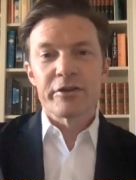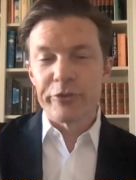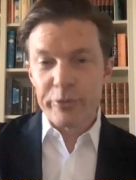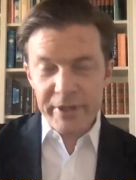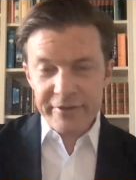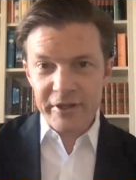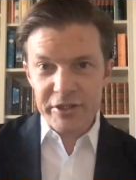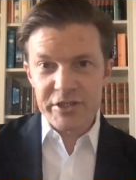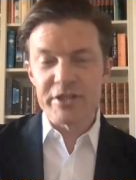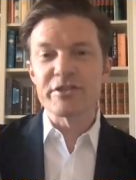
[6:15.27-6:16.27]
to the
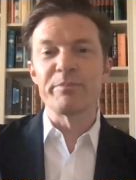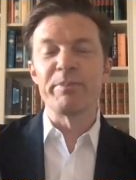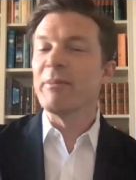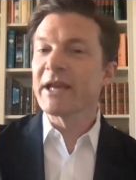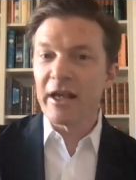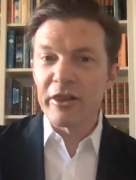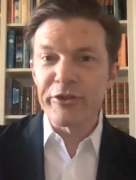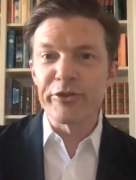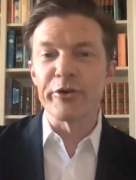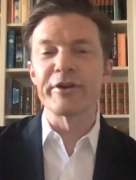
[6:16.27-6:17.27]
researchers, to public
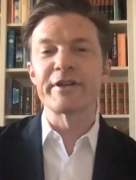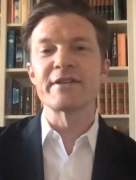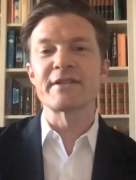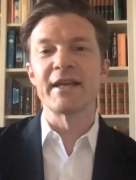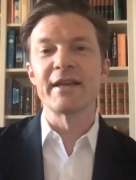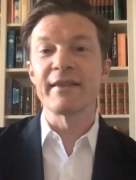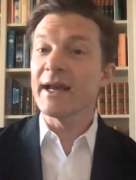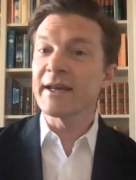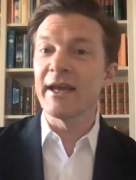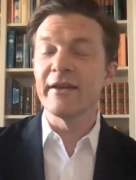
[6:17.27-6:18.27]
health authorities, and
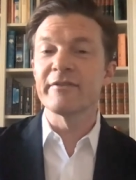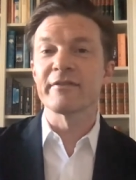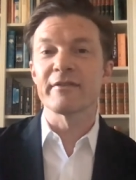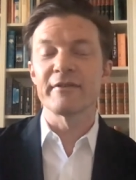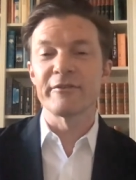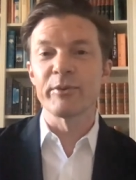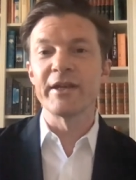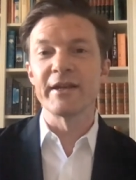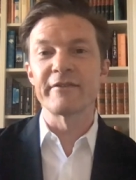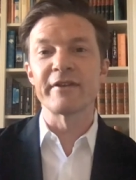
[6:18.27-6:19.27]
in that case,
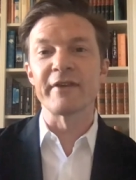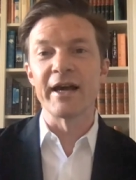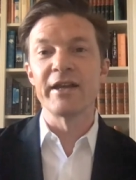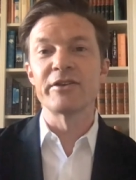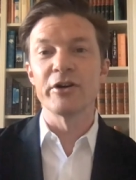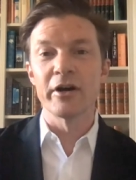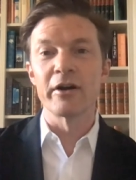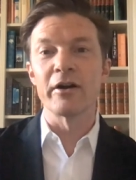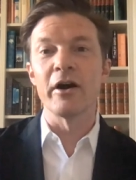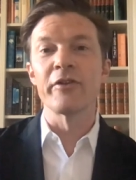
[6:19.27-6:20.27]
Sweden has decided to
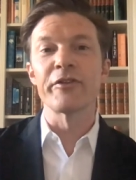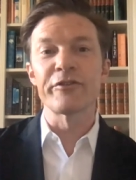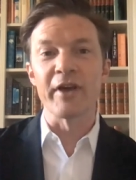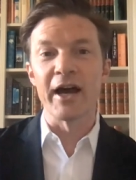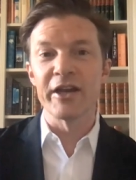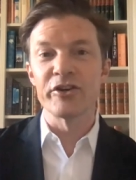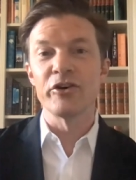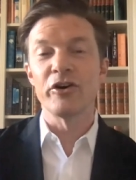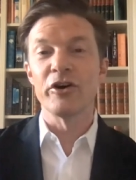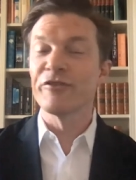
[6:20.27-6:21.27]
err on the
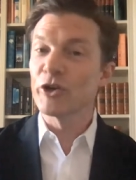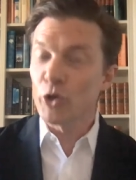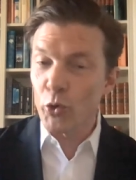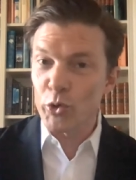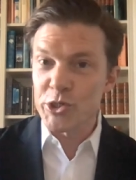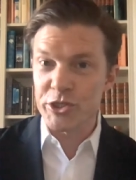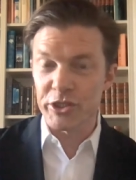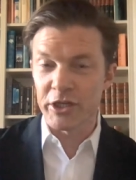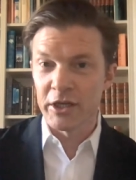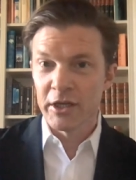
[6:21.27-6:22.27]
side of
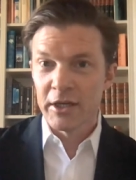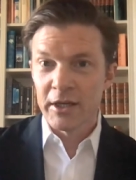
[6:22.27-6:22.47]
caution